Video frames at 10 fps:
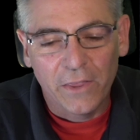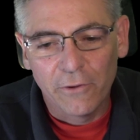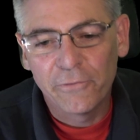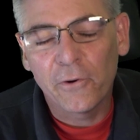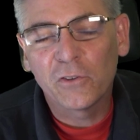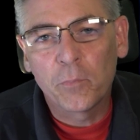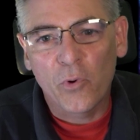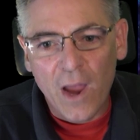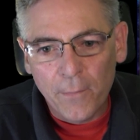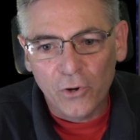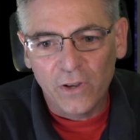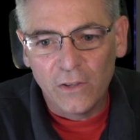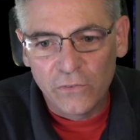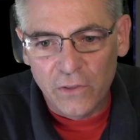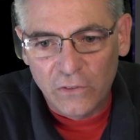the first parameter
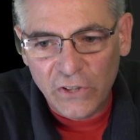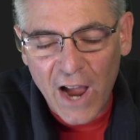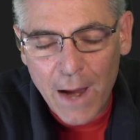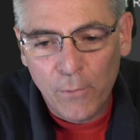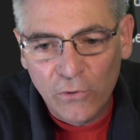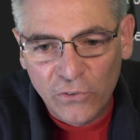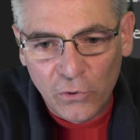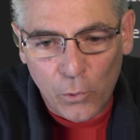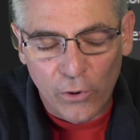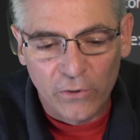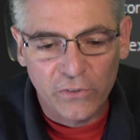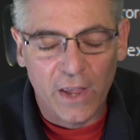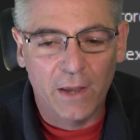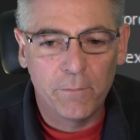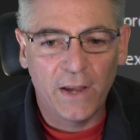is the timer source,
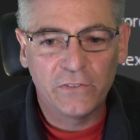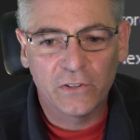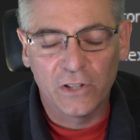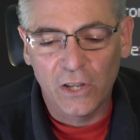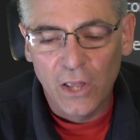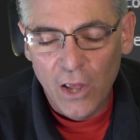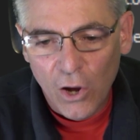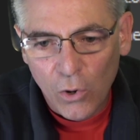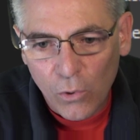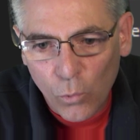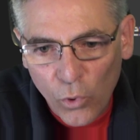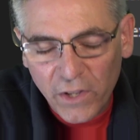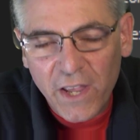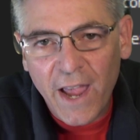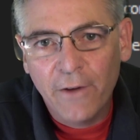and basically what
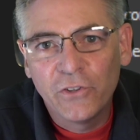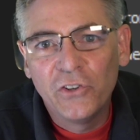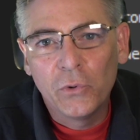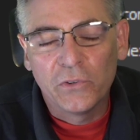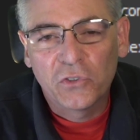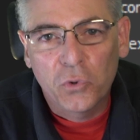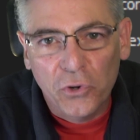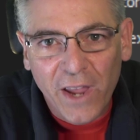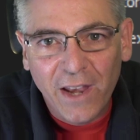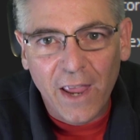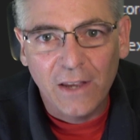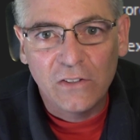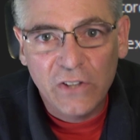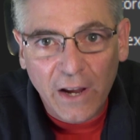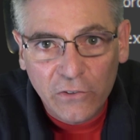you have to do is create a
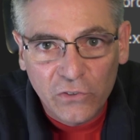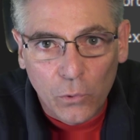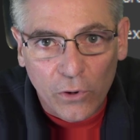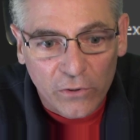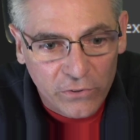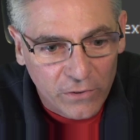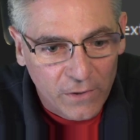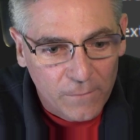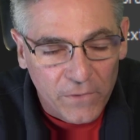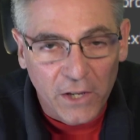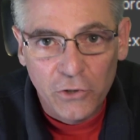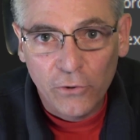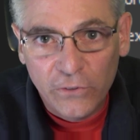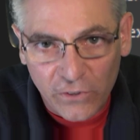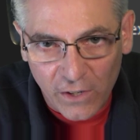text source in your
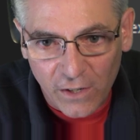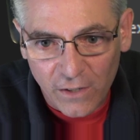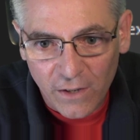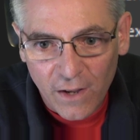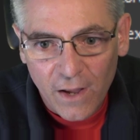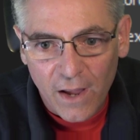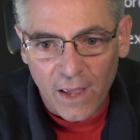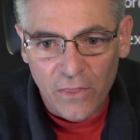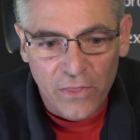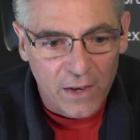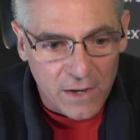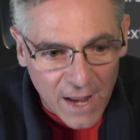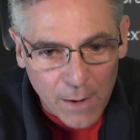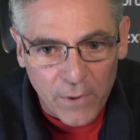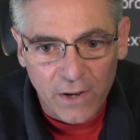scene and then
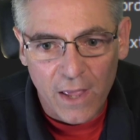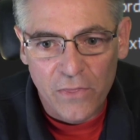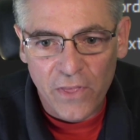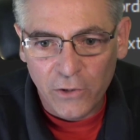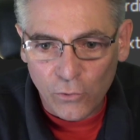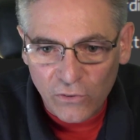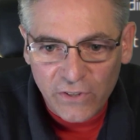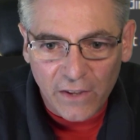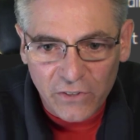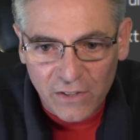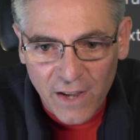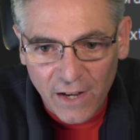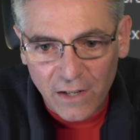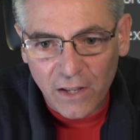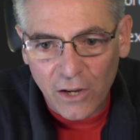name it and then you designate
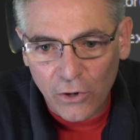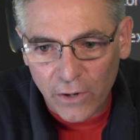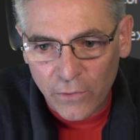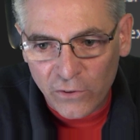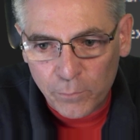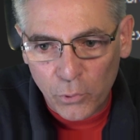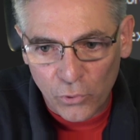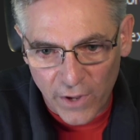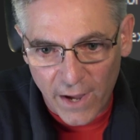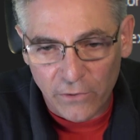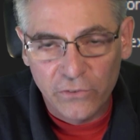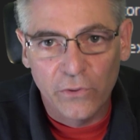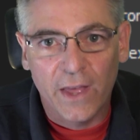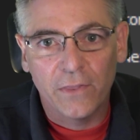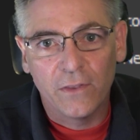it here in this pull down so
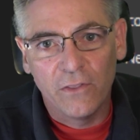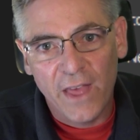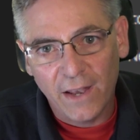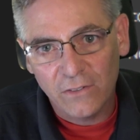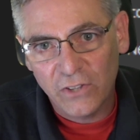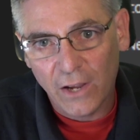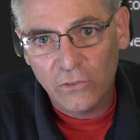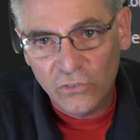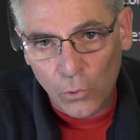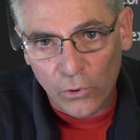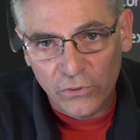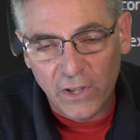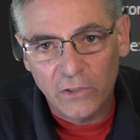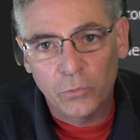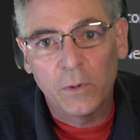that that text source
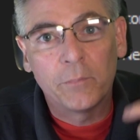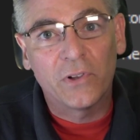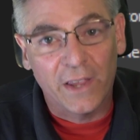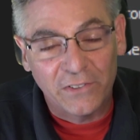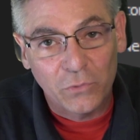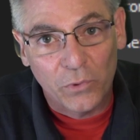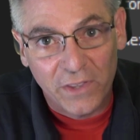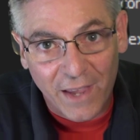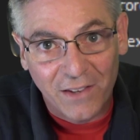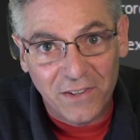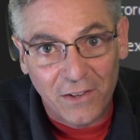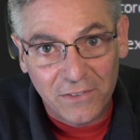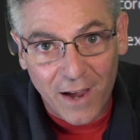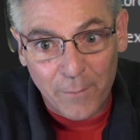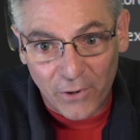gets replaced with the countdown
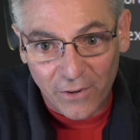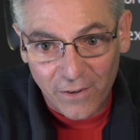timer.